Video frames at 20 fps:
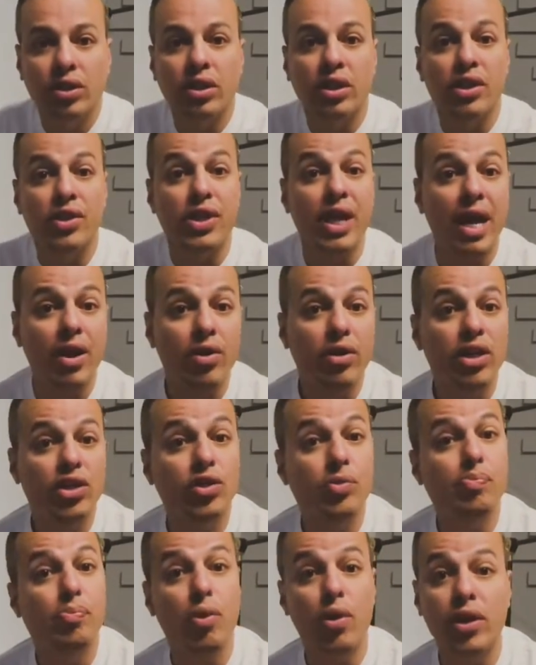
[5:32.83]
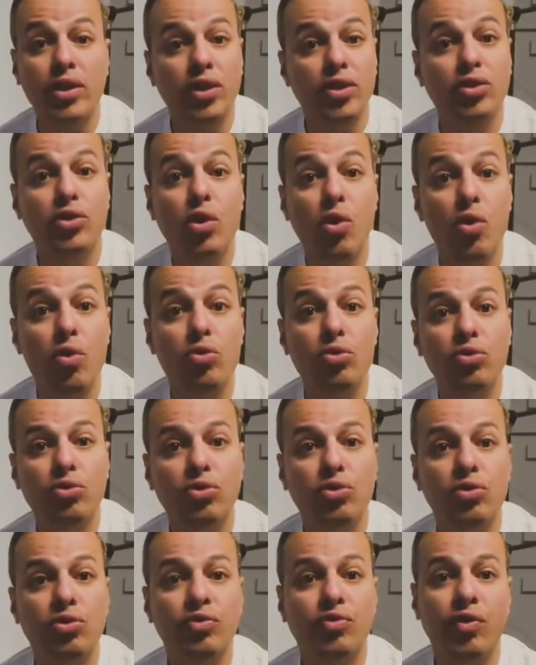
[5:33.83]
then you need to point the
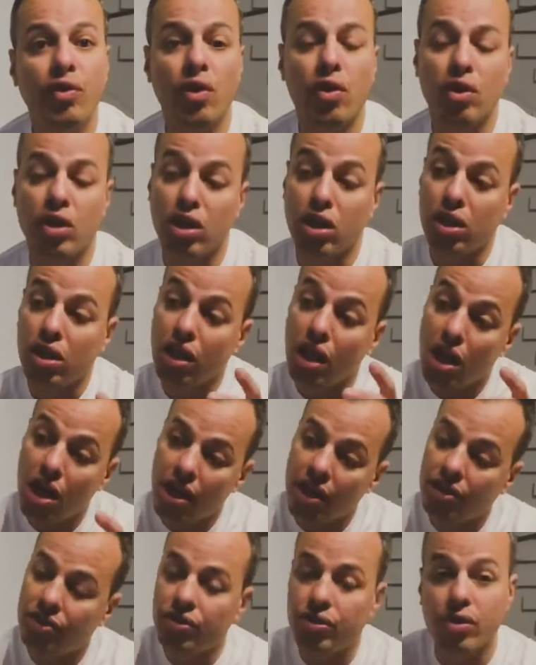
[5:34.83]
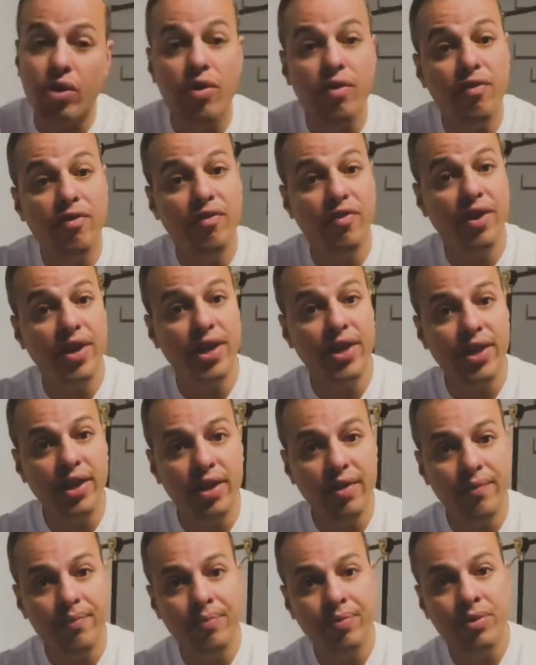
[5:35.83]
toes for your glide to go
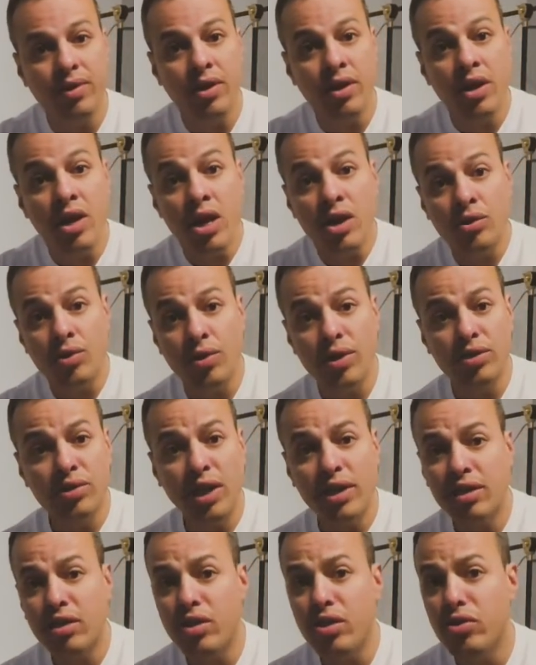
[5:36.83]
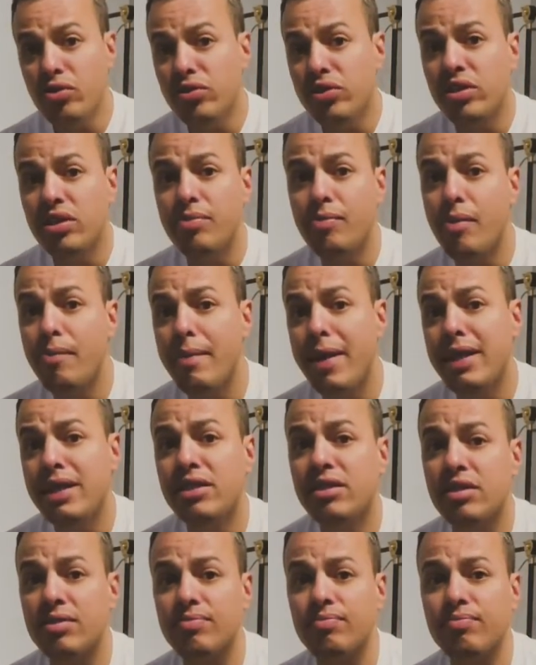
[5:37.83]
further. So when you start losing the
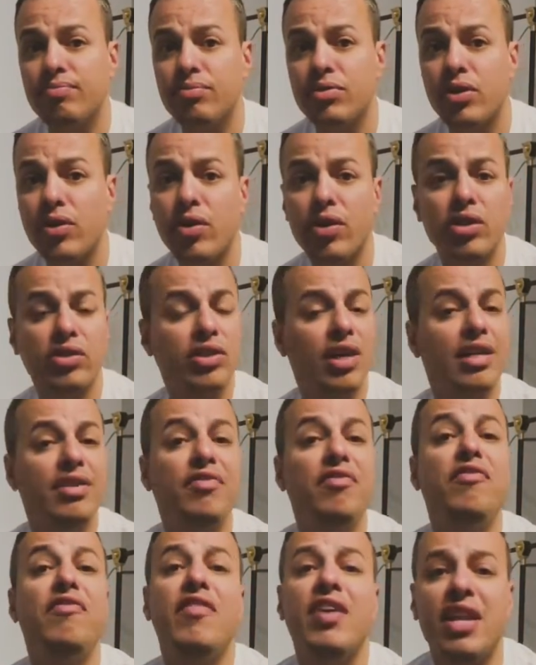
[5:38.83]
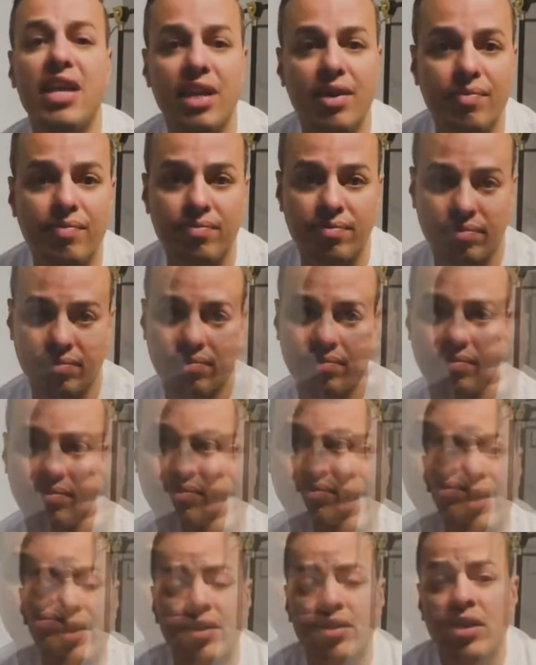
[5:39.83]
momentum, you're gonna start finning. Yeah.
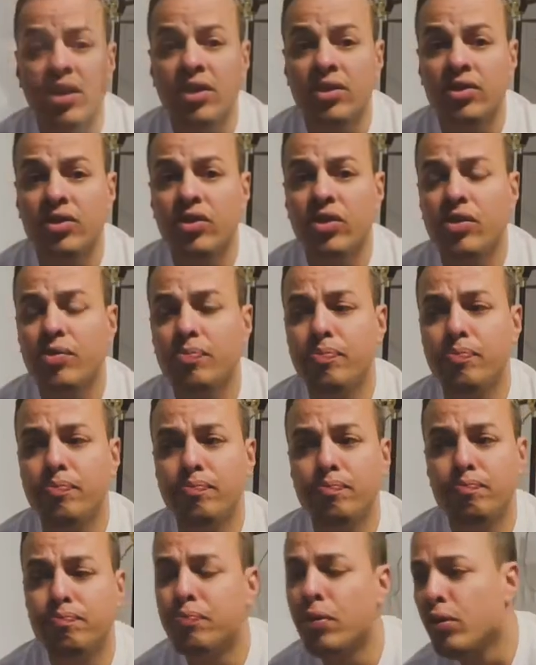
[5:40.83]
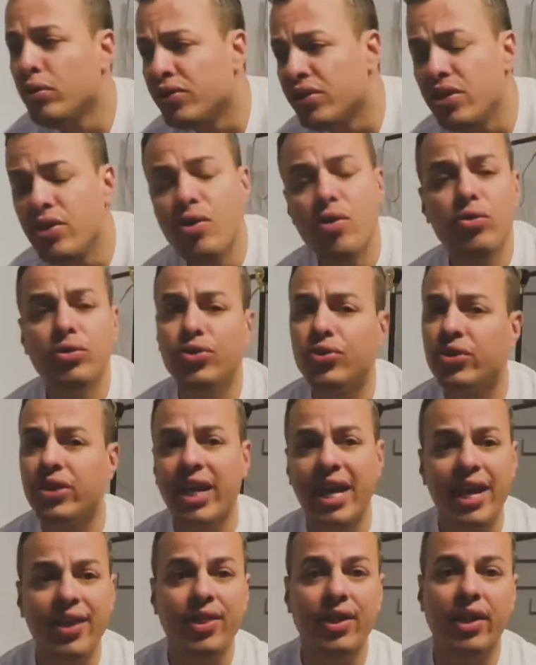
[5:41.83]
So putting it all
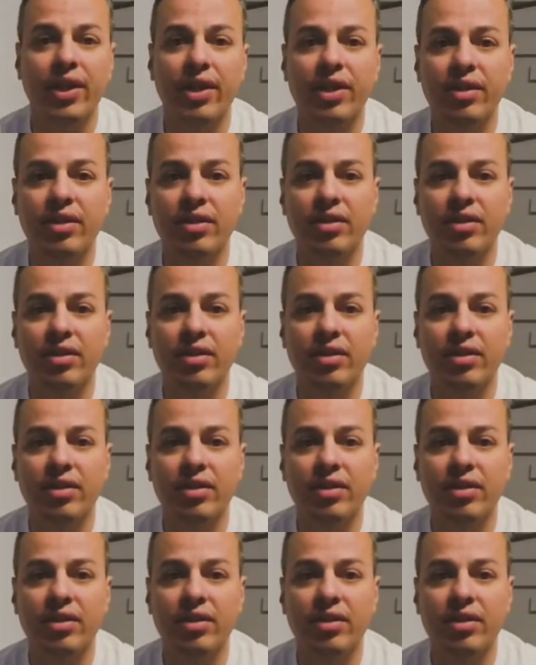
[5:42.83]
together,